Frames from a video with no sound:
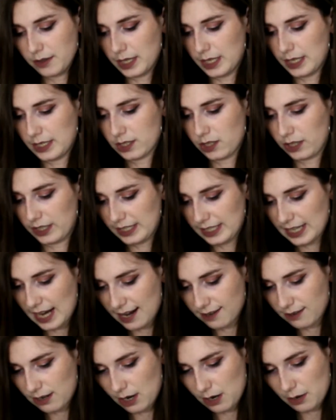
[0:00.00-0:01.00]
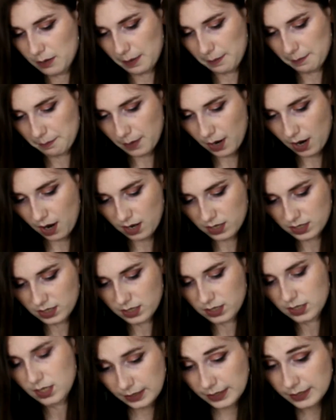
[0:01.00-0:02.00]
Then it's got yarrow and
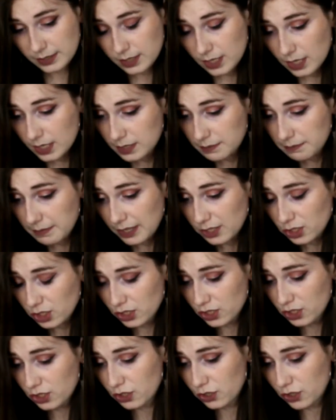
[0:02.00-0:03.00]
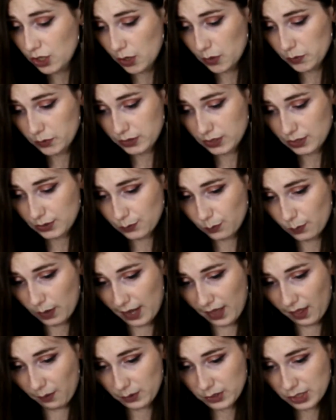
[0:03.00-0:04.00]
moss. It does mention stones as
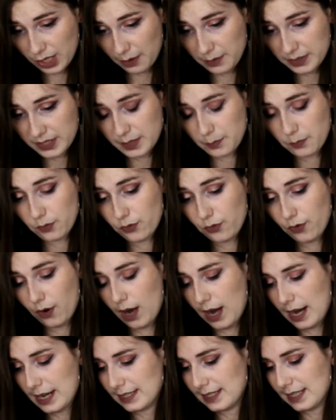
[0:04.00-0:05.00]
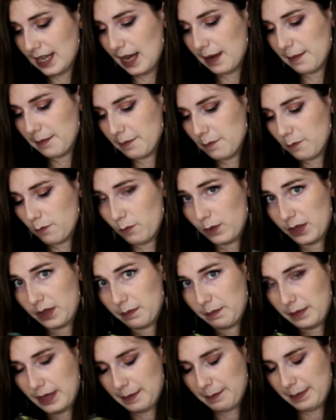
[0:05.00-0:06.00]
well, which I was surprised at with
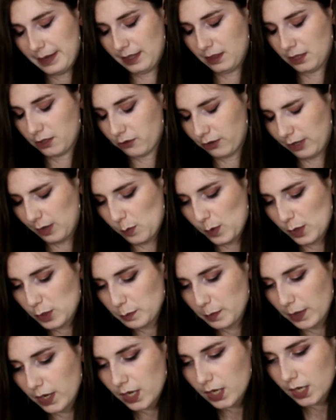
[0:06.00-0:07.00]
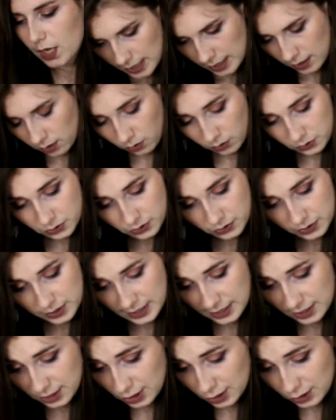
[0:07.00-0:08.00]
it being the Green Witch book. It also
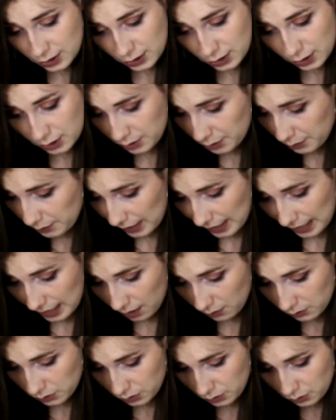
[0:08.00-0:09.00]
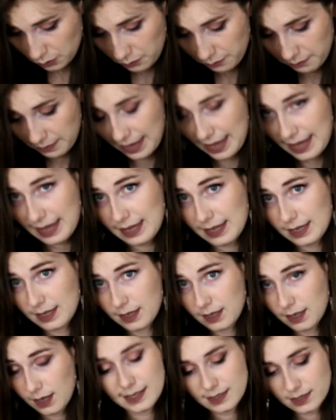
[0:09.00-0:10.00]
teaches you how to
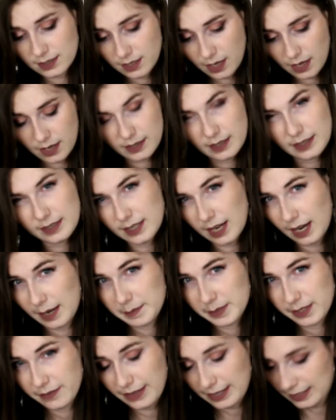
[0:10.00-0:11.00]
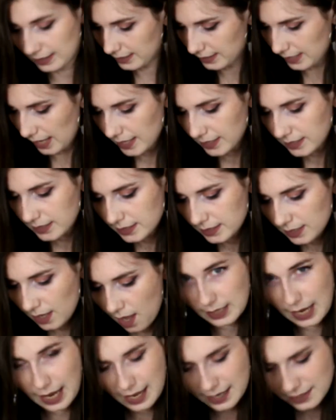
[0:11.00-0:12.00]
make certain types of incense.
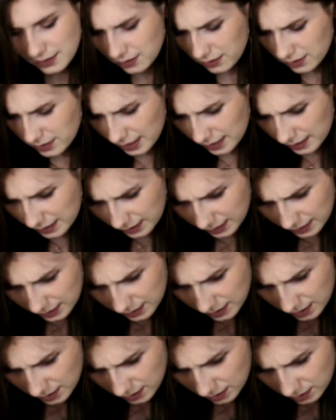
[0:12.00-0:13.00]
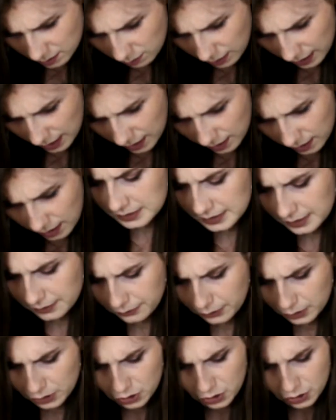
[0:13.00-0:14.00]
Candles, I think it does as well.
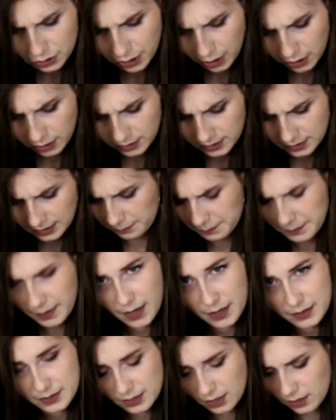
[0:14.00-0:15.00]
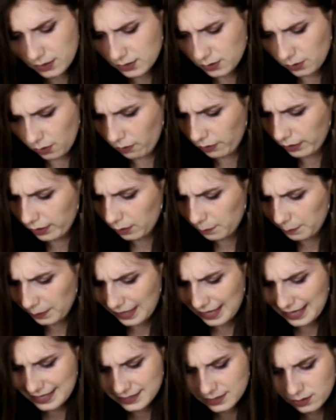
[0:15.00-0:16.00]
Different salts, from bath salts and oil
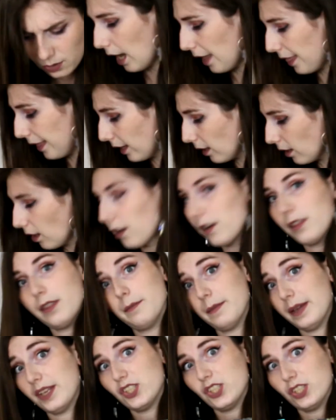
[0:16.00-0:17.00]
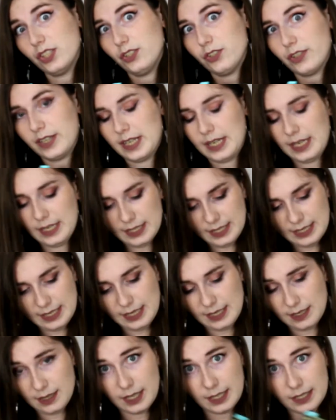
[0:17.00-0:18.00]
blends. I think a lot of them mention drinking
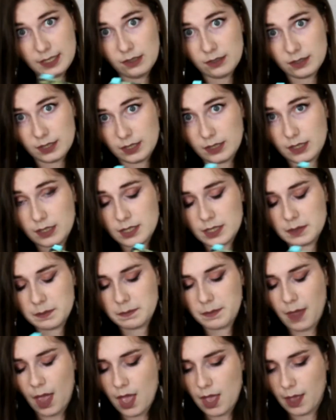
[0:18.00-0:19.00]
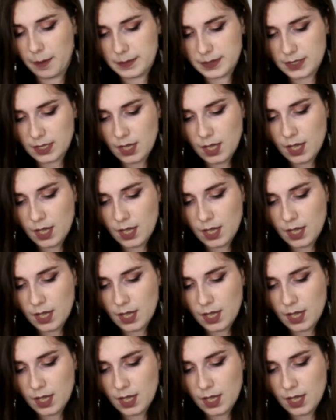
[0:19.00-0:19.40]
tea and like using this herbs.